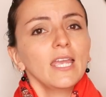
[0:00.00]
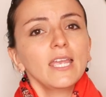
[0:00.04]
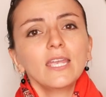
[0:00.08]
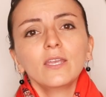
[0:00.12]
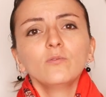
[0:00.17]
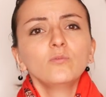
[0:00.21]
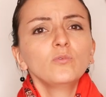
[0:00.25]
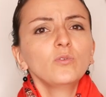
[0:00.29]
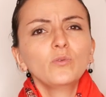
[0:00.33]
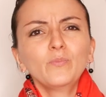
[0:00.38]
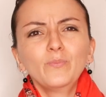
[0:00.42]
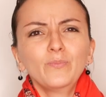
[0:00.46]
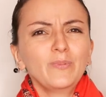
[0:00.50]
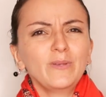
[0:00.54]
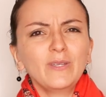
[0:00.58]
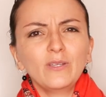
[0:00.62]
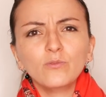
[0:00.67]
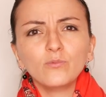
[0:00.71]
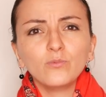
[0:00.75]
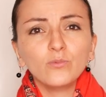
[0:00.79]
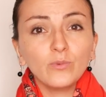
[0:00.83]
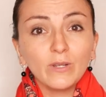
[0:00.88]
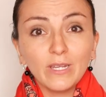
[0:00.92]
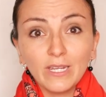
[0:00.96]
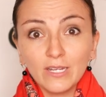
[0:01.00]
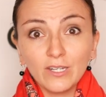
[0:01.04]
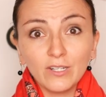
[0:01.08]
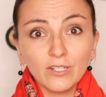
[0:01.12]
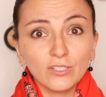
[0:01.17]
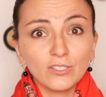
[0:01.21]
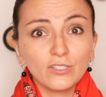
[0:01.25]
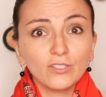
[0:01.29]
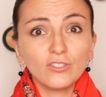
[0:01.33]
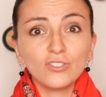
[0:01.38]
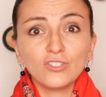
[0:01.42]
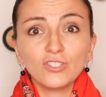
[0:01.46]
It would be
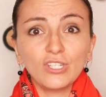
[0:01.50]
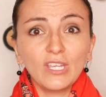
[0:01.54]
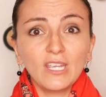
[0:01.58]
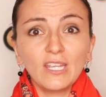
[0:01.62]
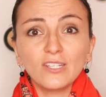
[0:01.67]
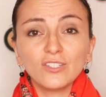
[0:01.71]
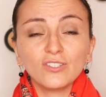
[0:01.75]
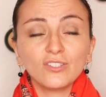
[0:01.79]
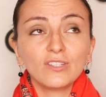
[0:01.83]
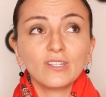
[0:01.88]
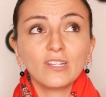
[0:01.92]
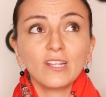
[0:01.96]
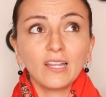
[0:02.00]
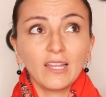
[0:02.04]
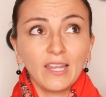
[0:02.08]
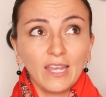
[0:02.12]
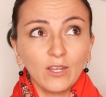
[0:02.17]
weird to change the